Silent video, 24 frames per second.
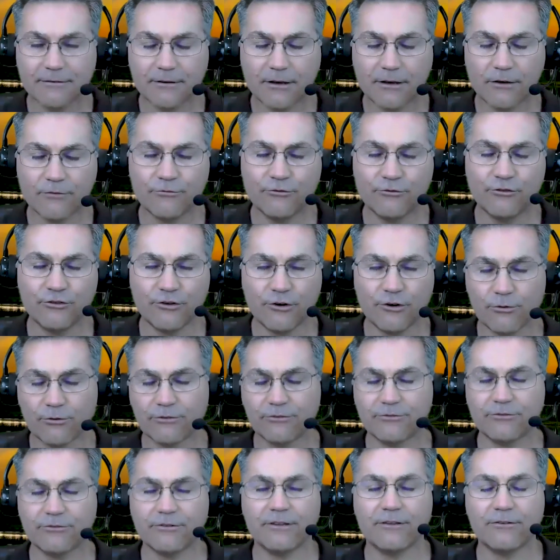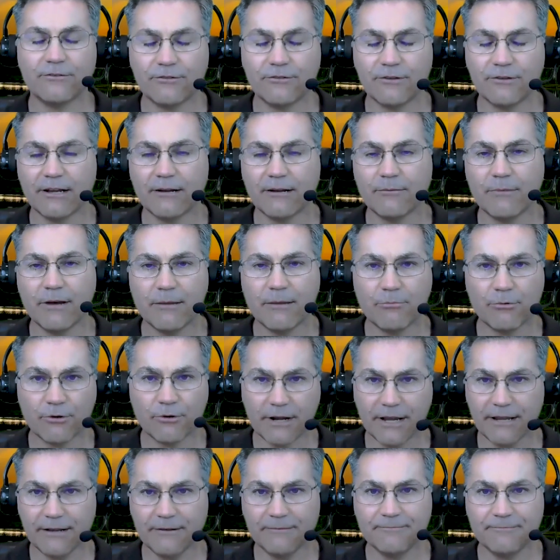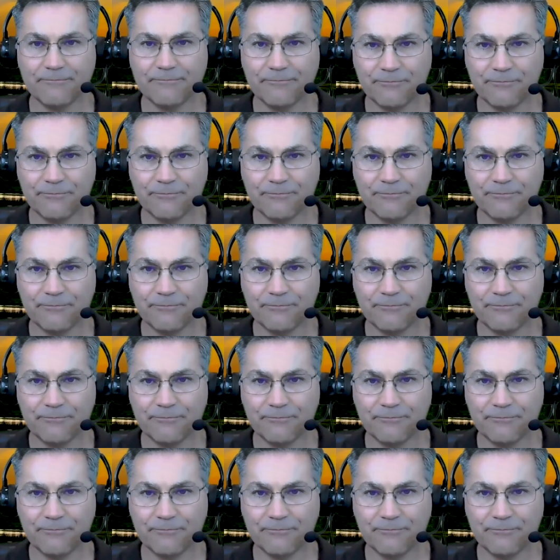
of jokes inside of my brain.